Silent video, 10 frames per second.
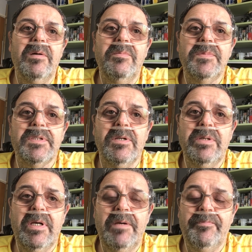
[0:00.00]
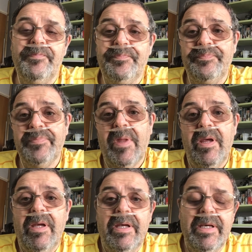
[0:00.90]
So yeah,
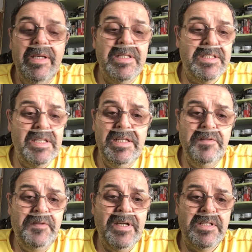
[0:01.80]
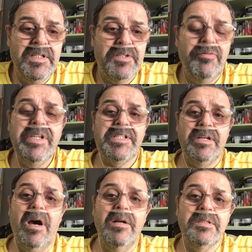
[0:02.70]
it's in effect it's a
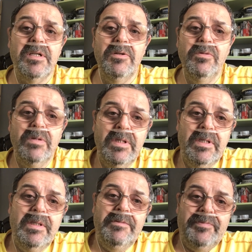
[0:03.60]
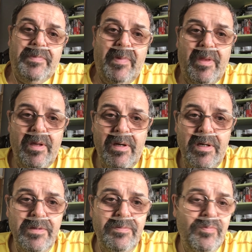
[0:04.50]
restart. So
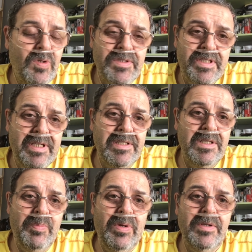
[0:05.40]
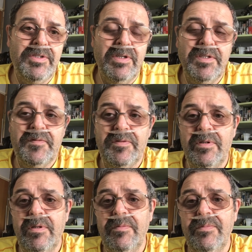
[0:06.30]
once again I apologise
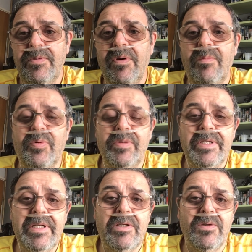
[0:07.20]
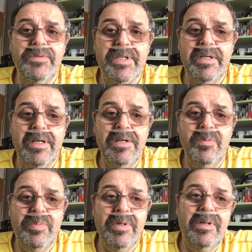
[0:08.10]
for not putting any content out,
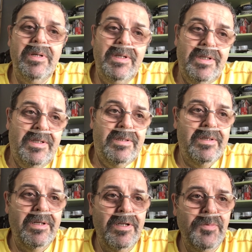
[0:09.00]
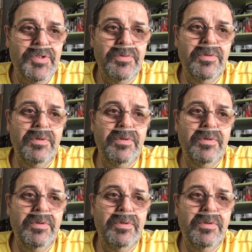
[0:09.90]
but I'm sure you